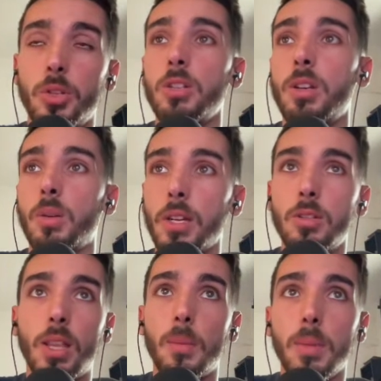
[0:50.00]
right? So
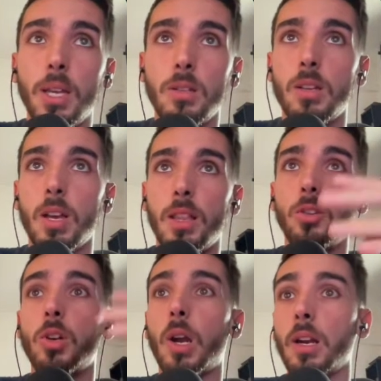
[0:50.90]
that means they're
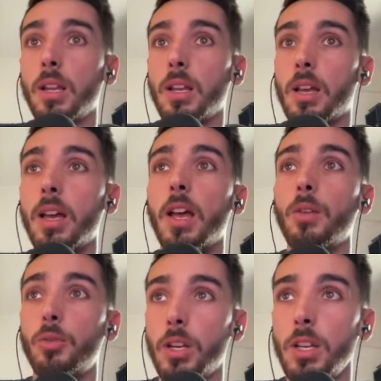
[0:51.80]
targeting
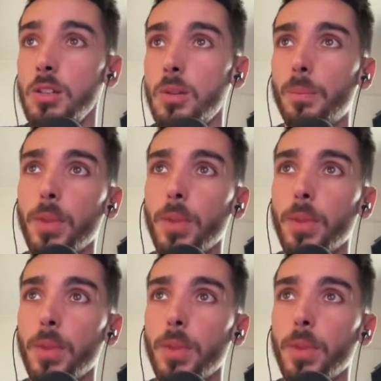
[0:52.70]
every niche.